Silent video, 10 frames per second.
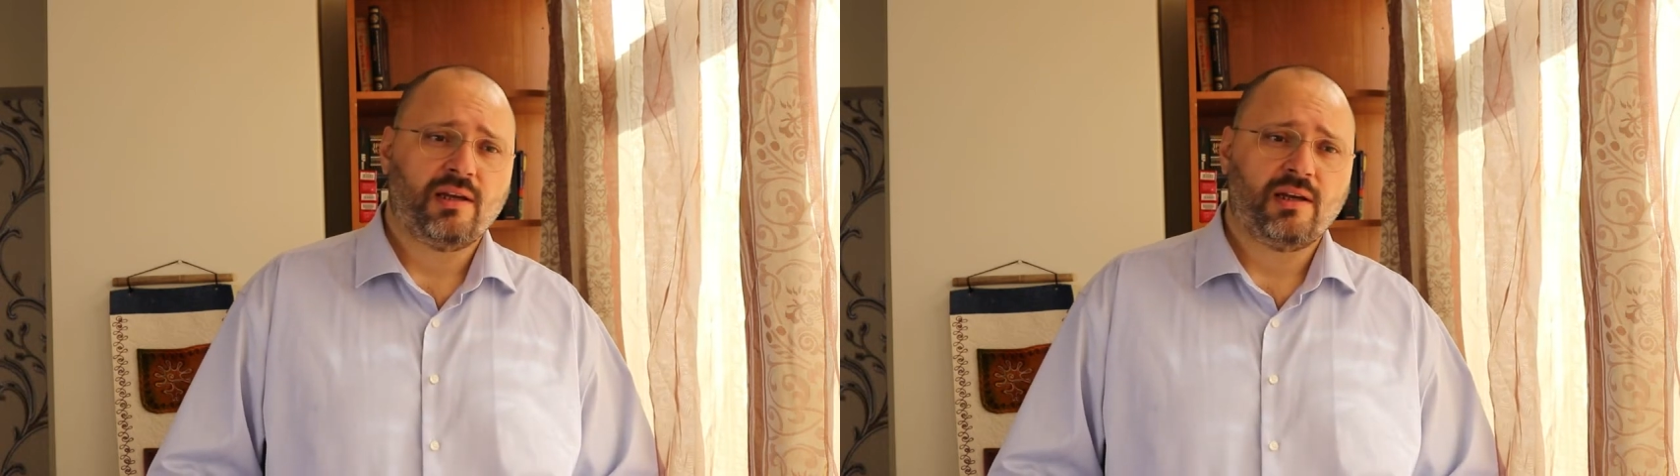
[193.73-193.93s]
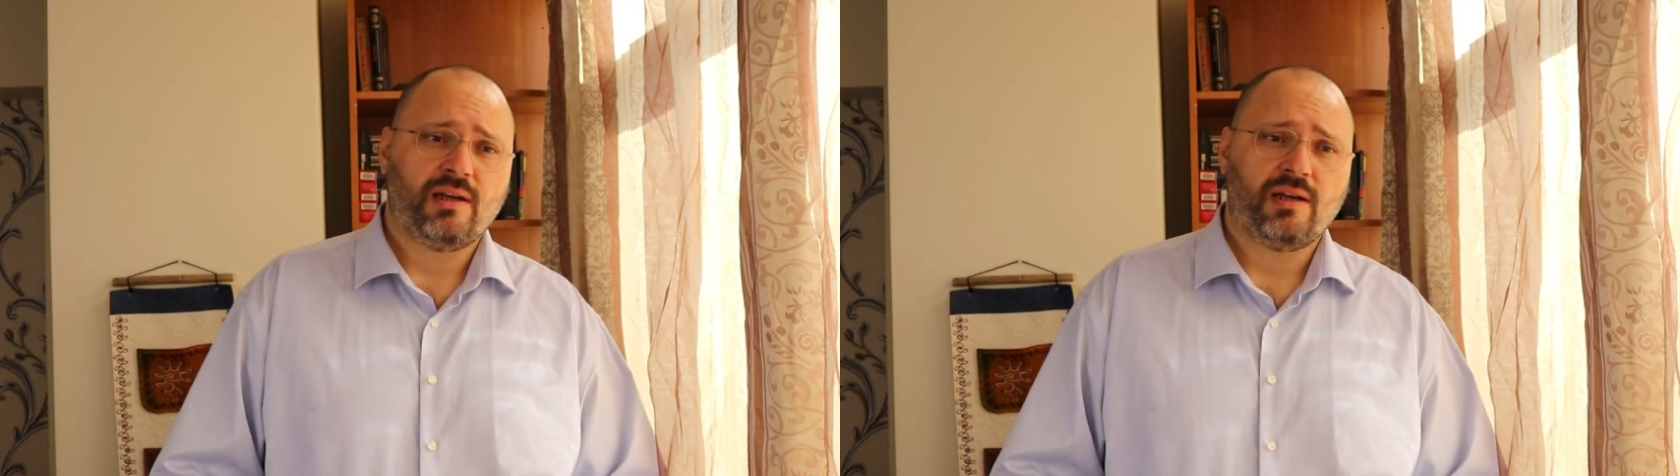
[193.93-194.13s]

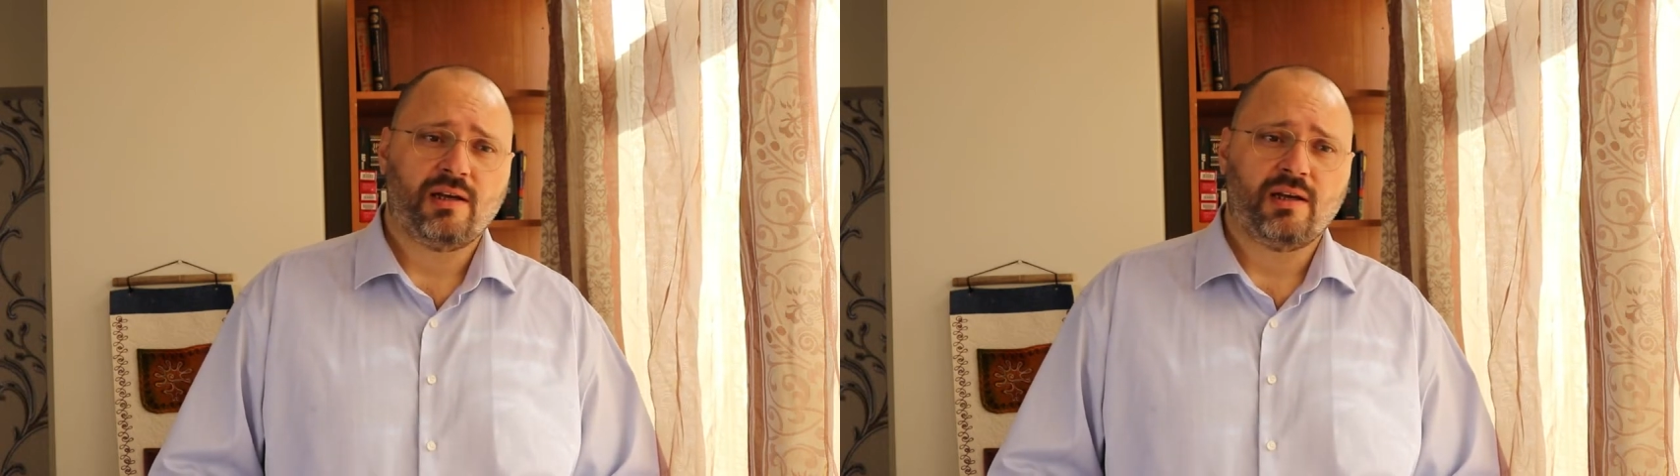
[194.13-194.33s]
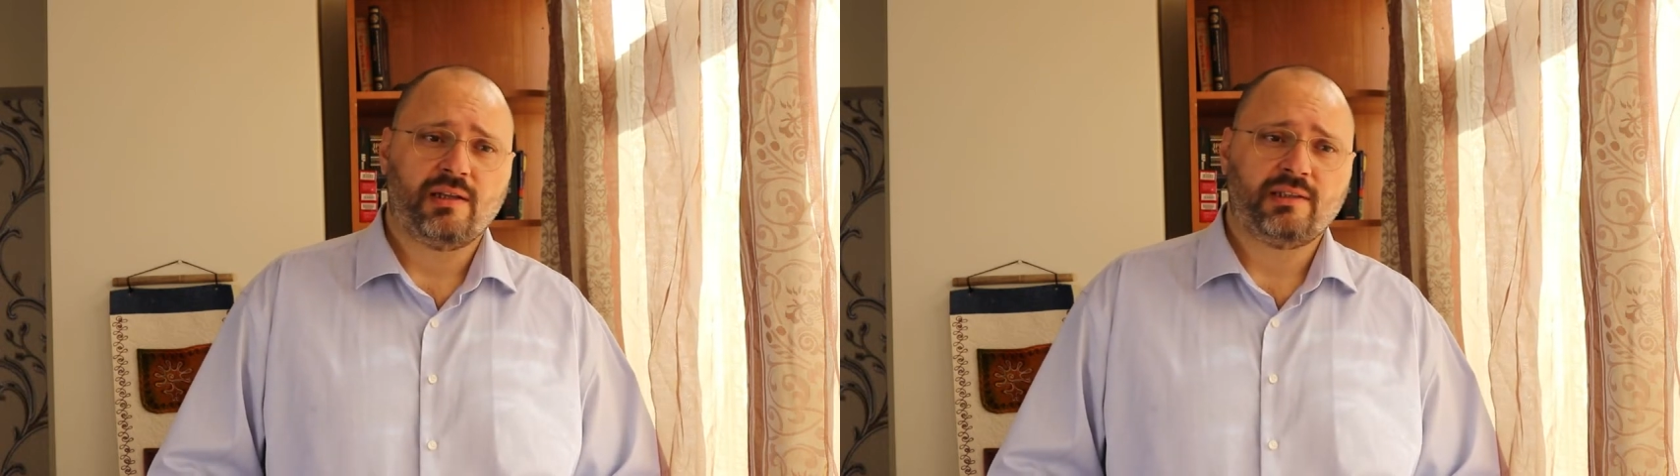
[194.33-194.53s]

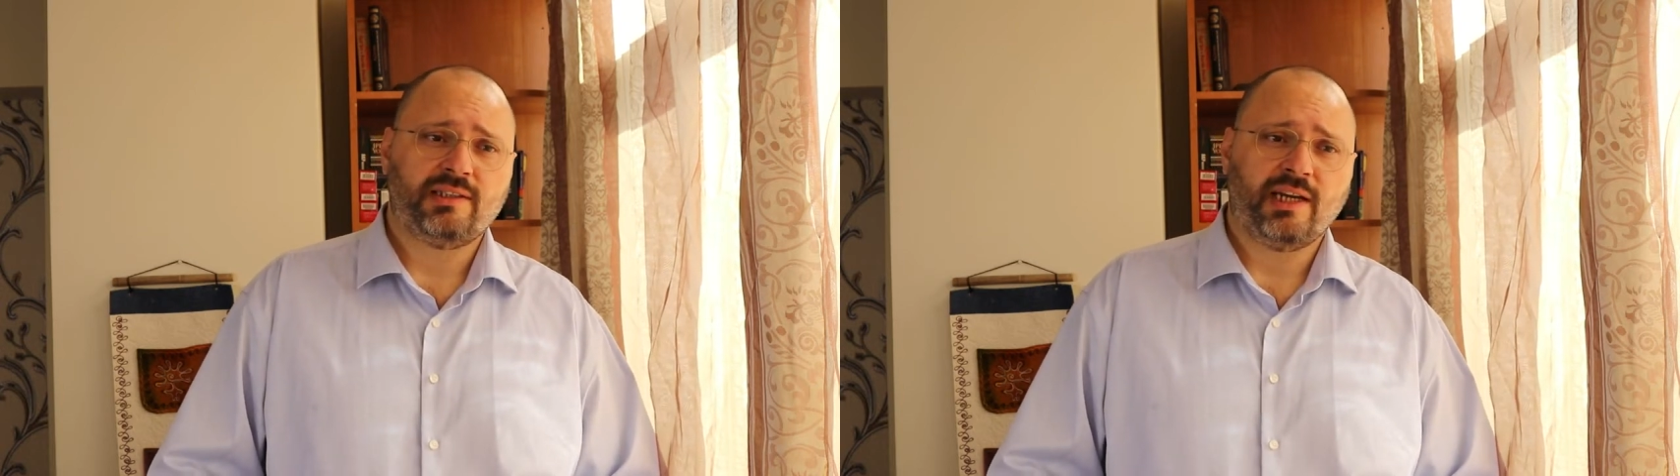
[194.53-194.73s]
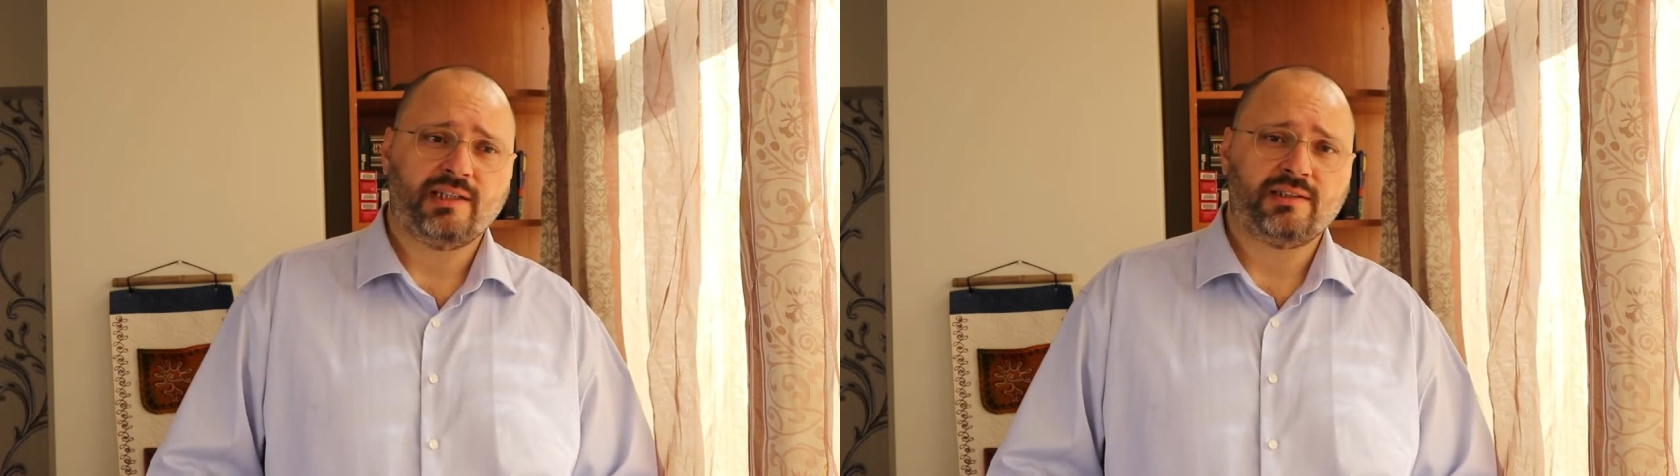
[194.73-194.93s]
uh,
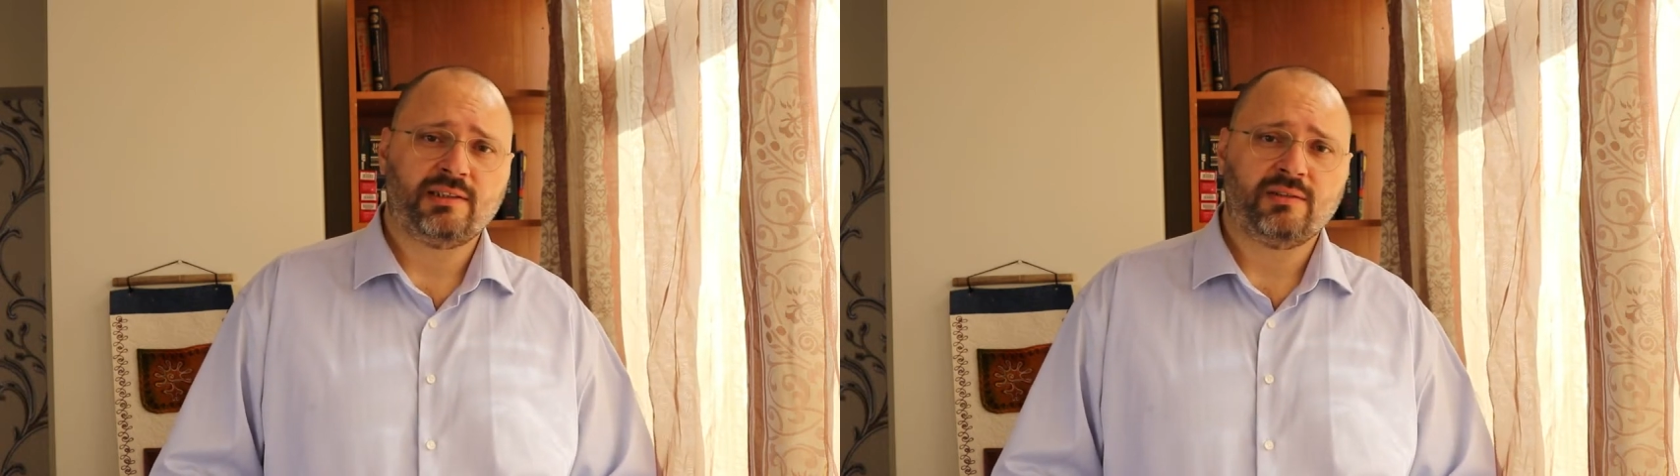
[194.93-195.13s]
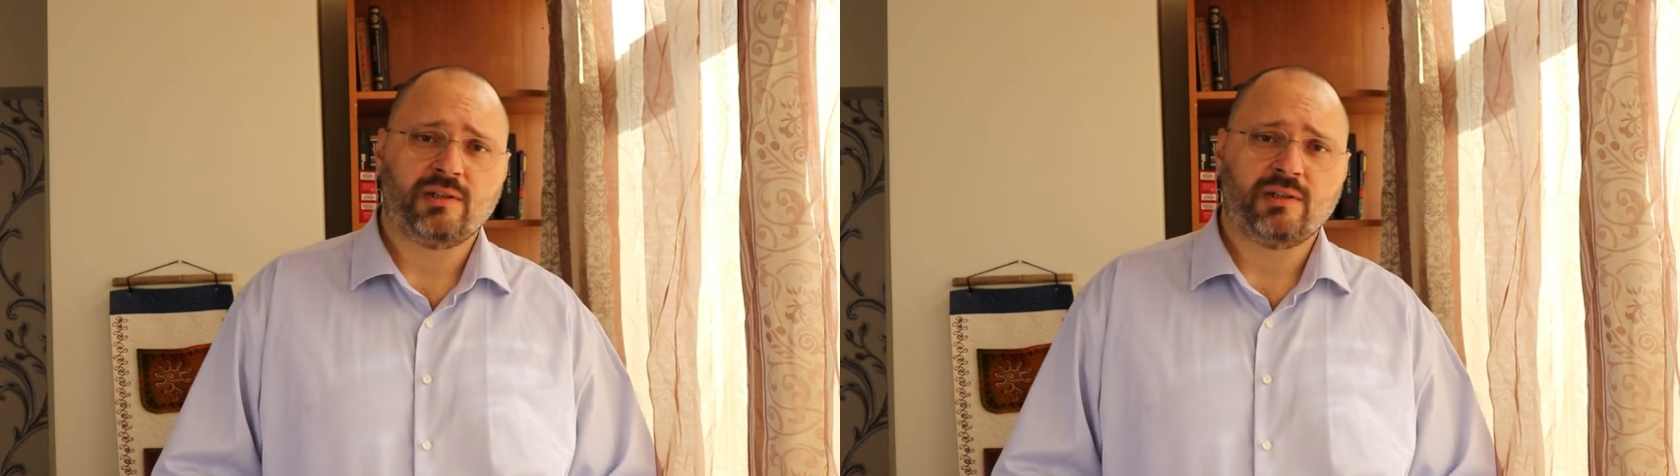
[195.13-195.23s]
then the